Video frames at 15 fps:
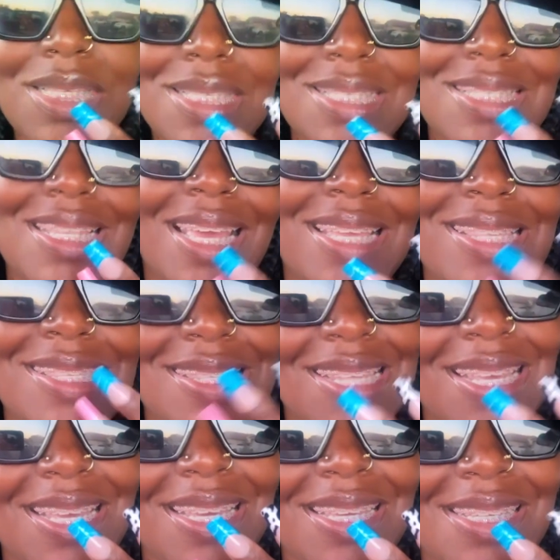is day
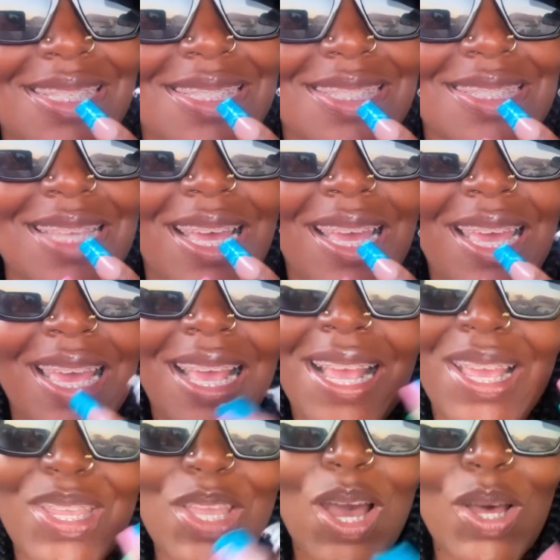6,
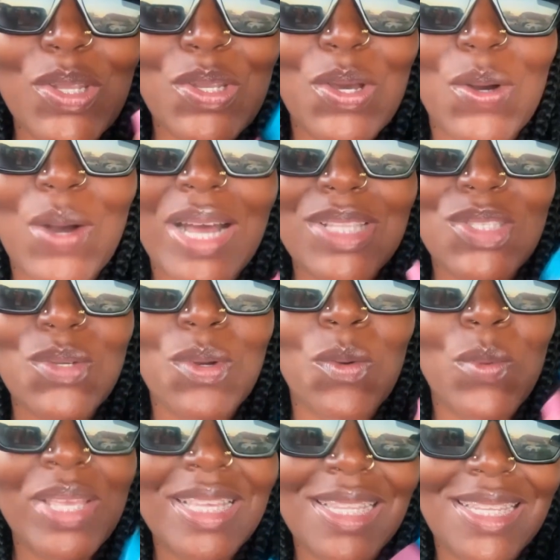and y'all know I do a
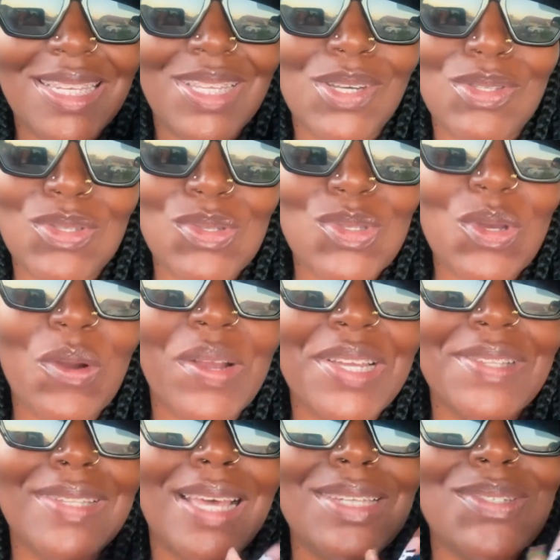weekly nail tutorial,
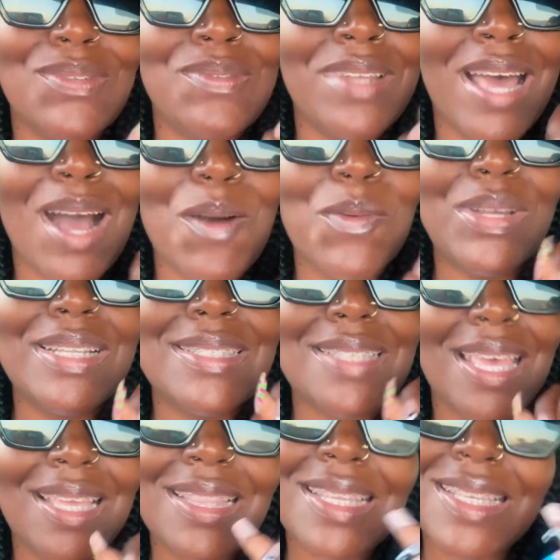and I do not want to
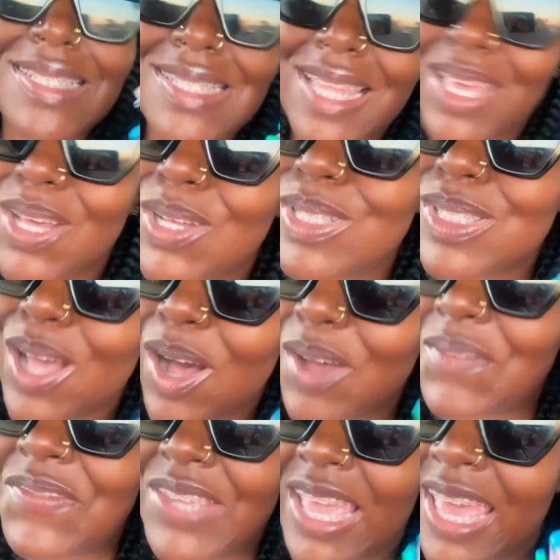take these nails off
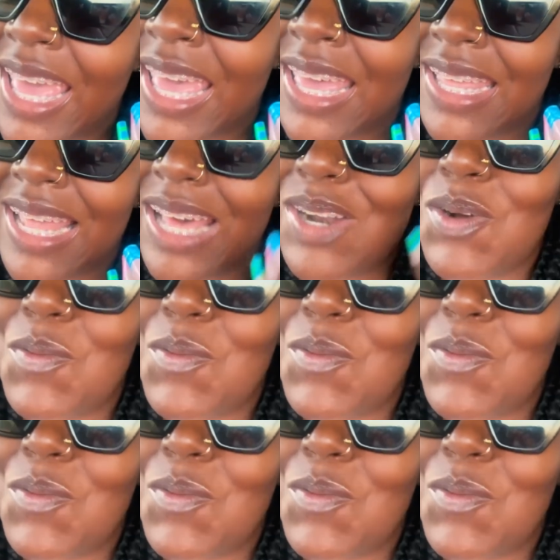yet. I don't